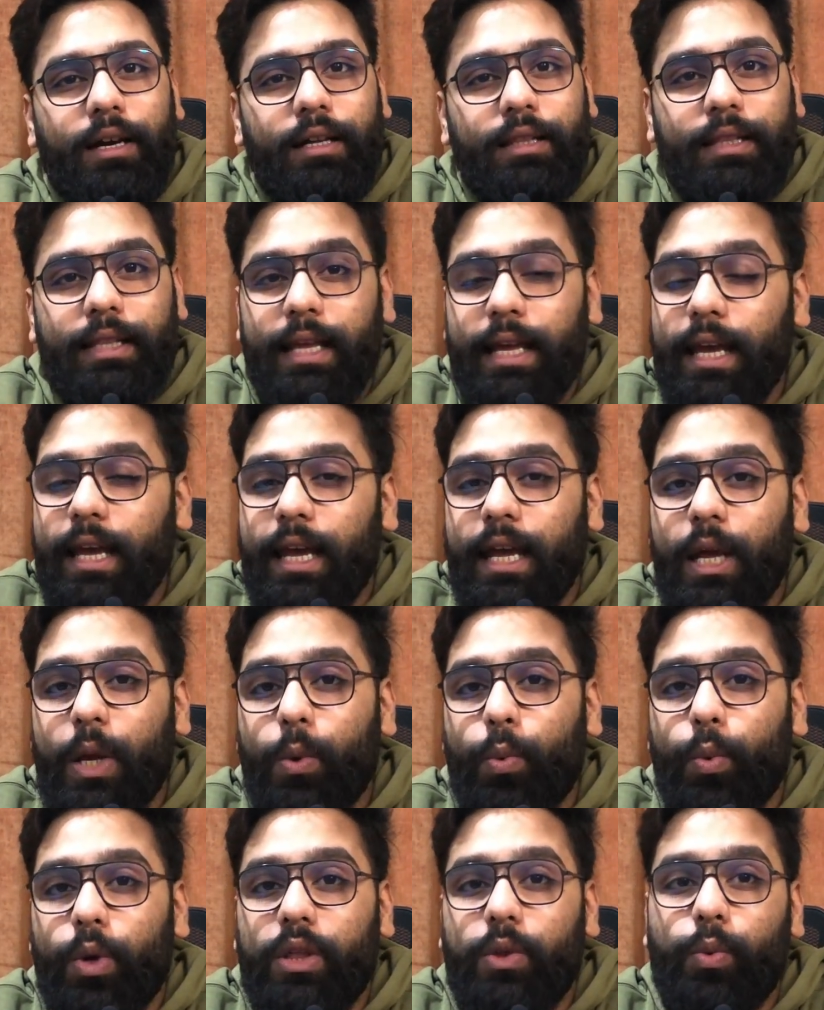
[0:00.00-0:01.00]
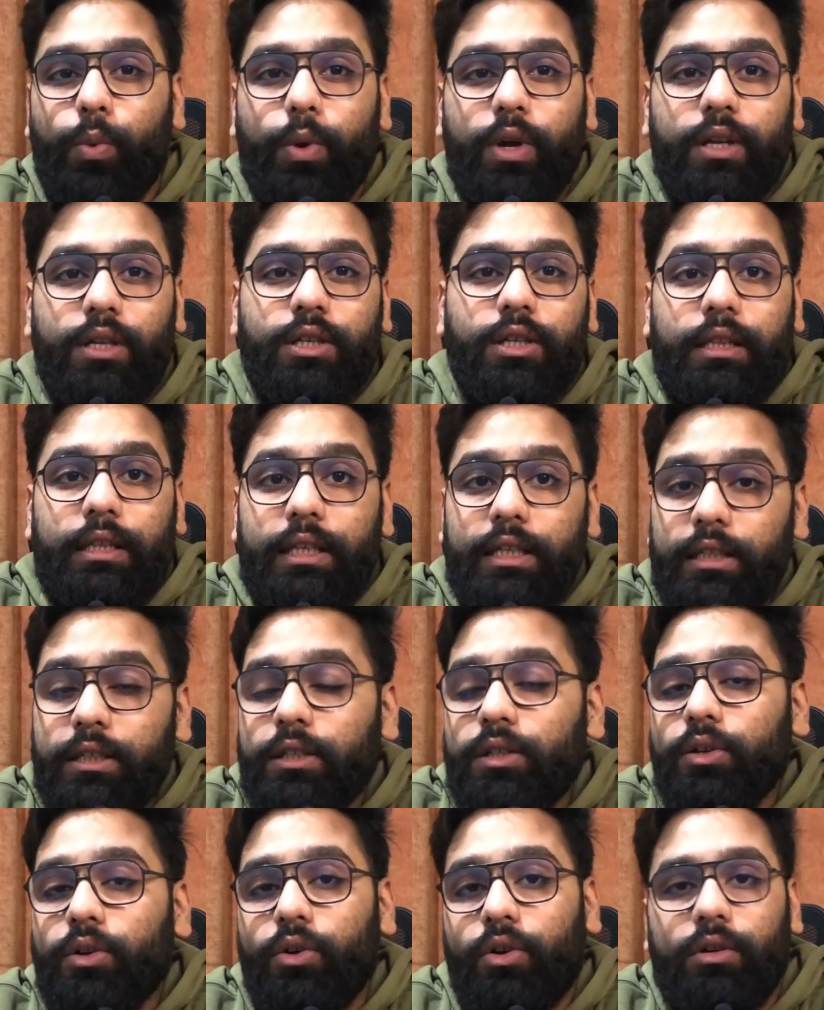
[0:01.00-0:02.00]
a thing with which
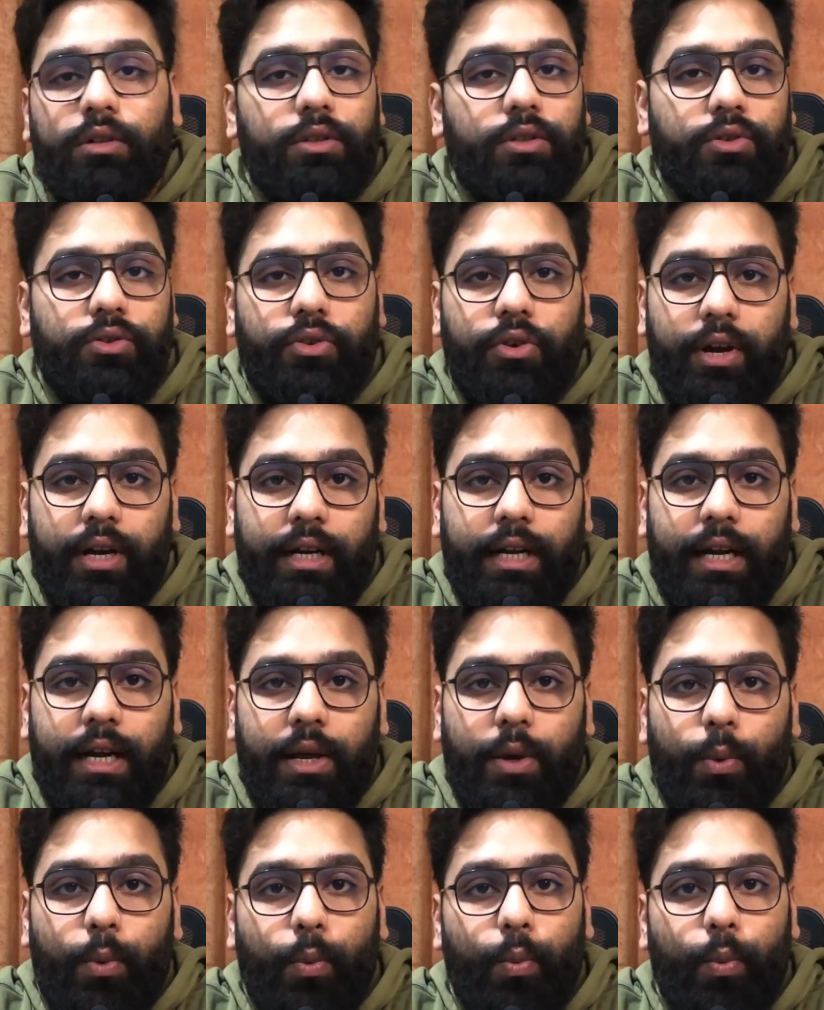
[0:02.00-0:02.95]
this constraint